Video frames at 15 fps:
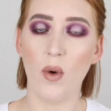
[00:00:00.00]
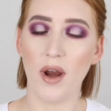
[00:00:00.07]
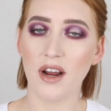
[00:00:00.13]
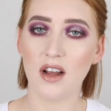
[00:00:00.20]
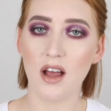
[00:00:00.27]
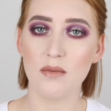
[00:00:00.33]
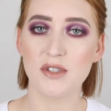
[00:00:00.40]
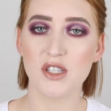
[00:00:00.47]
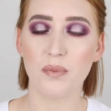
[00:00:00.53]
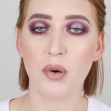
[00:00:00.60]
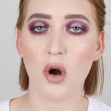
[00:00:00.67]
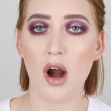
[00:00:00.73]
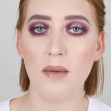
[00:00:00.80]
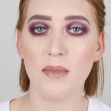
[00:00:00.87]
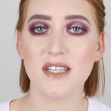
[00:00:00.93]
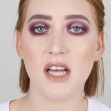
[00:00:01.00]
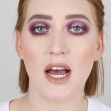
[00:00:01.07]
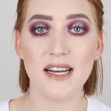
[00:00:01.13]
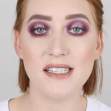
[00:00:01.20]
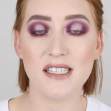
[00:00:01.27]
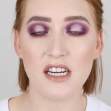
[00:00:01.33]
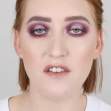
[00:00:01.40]
When it comes to primers,
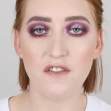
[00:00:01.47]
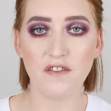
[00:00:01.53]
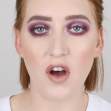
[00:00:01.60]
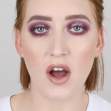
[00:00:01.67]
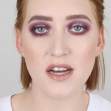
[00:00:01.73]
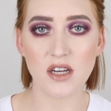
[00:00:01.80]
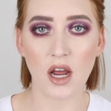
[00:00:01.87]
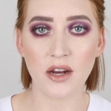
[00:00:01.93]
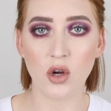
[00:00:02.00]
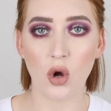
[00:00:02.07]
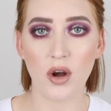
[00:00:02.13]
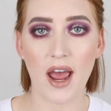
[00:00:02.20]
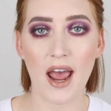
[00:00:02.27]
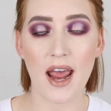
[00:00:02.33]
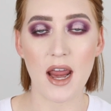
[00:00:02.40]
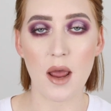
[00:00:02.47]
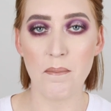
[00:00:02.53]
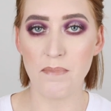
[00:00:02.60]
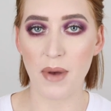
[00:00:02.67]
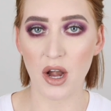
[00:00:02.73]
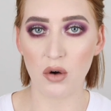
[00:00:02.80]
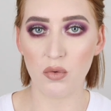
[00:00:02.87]
I did find I got a
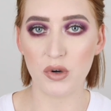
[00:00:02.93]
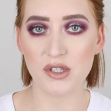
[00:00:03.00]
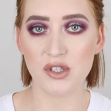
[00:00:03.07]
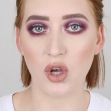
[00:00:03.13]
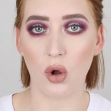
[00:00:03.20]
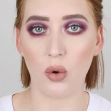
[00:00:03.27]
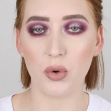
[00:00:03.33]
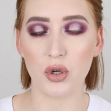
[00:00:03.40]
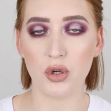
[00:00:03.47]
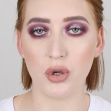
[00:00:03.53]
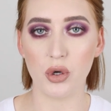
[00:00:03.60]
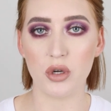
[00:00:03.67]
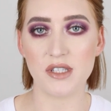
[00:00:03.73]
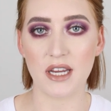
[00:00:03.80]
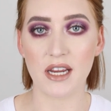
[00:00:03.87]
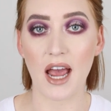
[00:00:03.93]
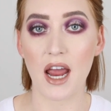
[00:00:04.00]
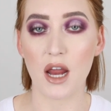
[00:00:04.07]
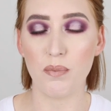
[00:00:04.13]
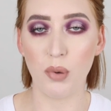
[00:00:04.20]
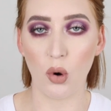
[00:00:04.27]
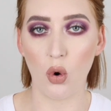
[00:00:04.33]
better result using
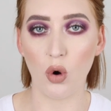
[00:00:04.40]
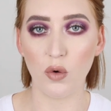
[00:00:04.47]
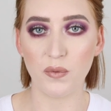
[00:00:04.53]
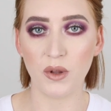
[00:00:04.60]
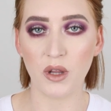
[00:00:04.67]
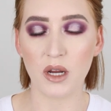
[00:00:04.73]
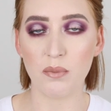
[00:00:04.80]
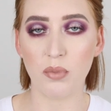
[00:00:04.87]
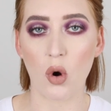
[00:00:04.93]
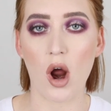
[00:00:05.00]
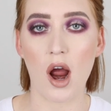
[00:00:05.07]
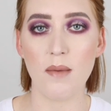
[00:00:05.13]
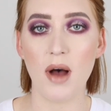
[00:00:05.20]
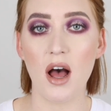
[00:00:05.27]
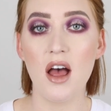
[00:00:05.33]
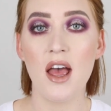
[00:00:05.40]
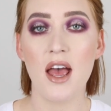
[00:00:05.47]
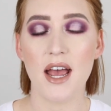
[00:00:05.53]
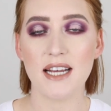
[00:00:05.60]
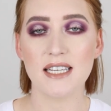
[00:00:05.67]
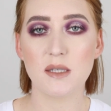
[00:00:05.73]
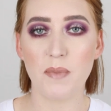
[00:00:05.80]
a pore filling primer,
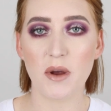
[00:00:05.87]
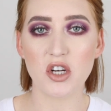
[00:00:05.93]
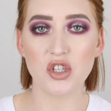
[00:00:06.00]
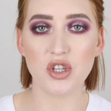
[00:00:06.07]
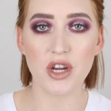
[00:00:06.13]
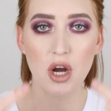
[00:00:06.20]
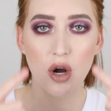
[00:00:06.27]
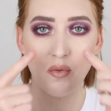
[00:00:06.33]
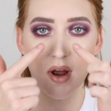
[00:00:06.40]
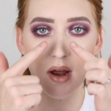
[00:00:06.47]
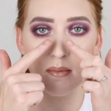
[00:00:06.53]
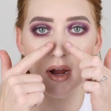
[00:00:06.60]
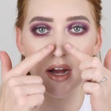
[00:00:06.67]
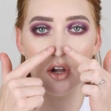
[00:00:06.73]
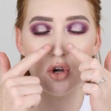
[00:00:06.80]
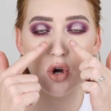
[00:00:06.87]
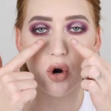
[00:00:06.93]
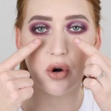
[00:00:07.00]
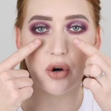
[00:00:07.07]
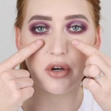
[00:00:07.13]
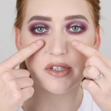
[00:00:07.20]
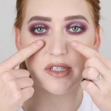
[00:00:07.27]
especially around my
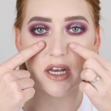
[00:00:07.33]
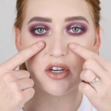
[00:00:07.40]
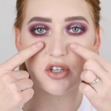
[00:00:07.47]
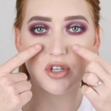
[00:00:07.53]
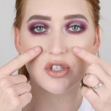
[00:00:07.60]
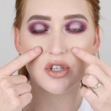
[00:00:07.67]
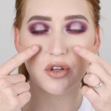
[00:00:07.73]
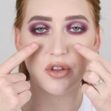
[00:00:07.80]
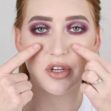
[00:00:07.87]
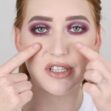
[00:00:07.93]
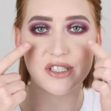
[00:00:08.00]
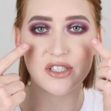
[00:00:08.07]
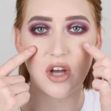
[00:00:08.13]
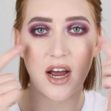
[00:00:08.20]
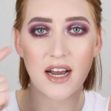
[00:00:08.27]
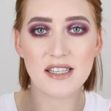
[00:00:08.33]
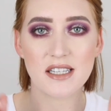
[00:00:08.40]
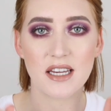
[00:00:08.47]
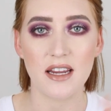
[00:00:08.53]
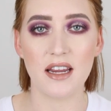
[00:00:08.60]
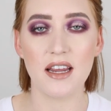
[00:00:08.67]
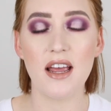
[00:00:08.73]
nose and just on the sides
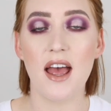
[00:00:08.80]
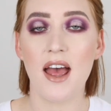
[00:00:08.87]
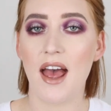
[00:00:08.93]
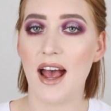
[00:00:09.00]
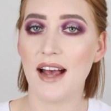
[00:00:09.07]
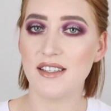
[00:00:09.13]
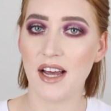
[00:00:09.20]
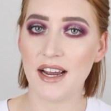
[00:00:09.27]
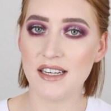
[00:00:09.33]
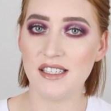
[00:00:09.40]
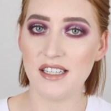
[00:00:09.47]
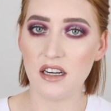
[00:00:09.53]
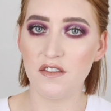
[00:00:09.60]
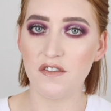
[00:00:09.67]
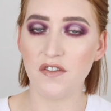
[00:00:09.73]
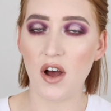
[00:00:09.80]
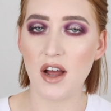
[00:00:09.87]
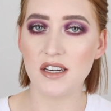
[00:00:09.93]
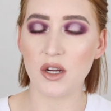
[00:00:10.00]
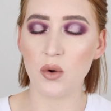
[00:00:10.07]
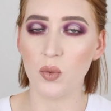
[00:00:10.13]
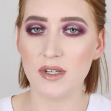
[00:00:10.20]
here, as I did
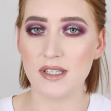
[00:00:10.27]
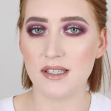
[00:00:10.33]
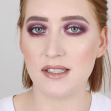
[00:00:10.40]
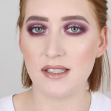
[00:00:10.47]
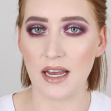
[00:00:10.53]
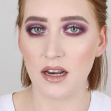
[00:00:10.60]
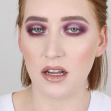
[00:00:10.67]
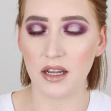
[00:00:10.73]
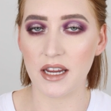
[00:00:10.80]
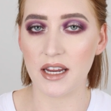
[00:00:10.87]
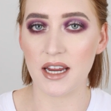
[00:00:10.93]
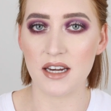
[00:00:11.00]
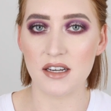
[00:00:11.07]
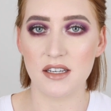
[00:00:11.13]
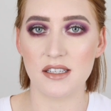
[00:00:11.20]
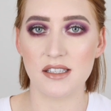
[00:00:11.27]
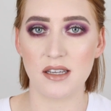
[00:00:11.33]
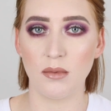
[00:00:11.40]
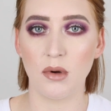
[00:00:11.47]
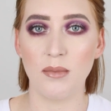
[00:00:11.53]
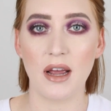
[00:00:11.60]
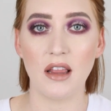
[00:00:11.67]
find it was settling into
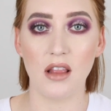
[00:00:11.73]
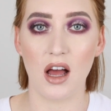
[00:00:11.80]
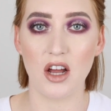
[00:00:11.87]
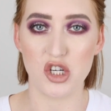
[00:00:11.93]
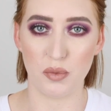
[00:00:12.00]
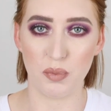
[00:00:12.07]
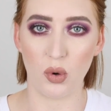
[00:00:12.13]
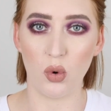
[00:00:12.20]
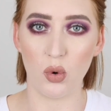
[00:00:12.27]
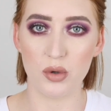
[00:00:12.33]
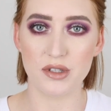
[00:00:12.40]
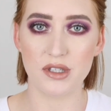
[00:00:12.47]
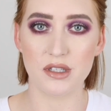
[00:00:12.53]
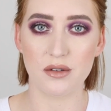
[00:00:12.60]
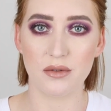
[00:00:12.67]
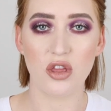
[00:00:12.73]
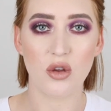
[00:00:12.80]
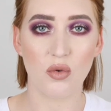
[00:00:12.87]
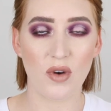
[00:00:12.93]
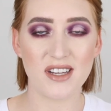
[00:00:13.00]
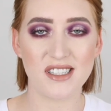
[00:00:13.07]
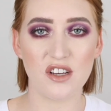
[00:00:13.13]
some of my larger pores.
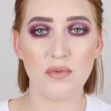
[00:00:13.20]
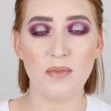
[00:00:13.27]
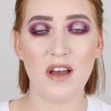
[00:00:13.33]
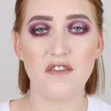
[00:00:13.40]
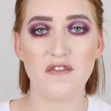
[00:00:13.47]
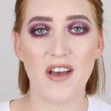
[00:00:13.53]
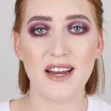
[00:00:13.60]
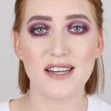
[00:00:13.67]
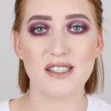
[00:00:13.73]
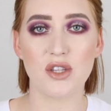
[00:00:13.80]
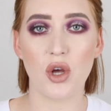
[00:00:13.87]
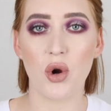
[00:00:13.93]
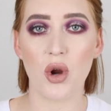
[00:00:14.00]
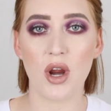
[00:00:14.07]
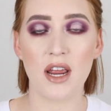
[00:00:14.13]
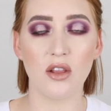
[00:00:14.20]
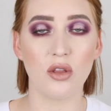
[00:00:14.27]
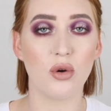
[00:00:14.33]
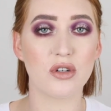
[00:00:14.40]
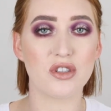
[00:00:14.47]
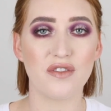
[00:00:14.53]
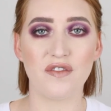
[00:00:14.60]
The rest of my face though, it
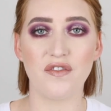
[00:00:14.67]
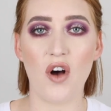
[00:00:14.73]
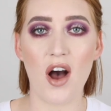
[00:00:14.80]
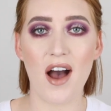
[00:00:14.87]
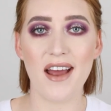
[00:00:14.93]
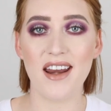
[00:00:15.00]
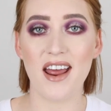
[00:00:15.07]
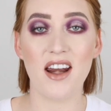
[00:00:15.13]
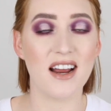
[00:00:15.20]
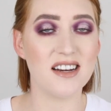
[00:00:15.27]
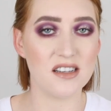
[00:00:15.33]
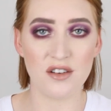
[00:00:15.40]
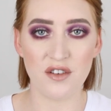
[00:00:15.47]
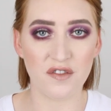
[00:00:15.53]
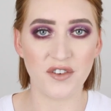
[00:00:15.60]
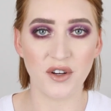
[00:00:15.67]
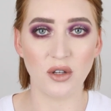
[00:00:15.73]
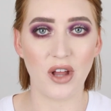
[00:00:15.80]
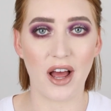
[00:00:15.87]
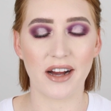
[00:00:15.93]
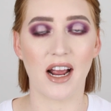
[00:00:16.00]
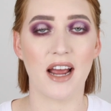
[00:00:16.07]
looked fine, and I didn't feel
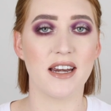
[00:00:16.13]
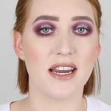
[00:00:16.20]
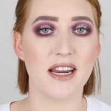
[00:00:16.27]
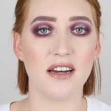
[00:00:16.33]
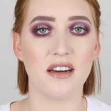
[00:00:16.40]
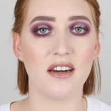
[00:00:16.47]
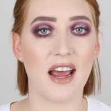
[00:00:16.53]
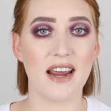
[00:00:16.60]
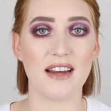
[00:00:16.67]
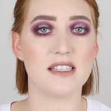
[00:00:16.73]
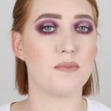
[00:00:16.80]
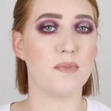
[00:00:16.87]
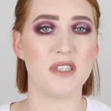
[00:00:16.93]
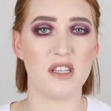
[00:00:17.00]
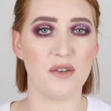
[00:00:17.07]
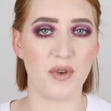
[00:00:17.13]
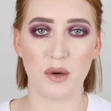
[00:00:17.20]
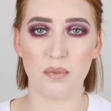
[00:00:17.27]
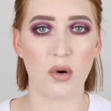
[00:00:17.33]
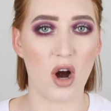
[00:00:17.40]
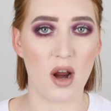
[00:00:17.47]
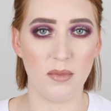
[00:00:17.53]
like I needed a
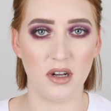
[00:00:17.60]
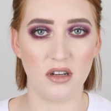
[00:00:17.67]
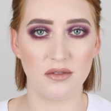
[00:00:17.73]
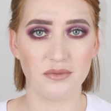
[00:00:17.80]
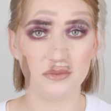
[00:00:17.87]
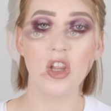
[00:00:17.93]
specific primer.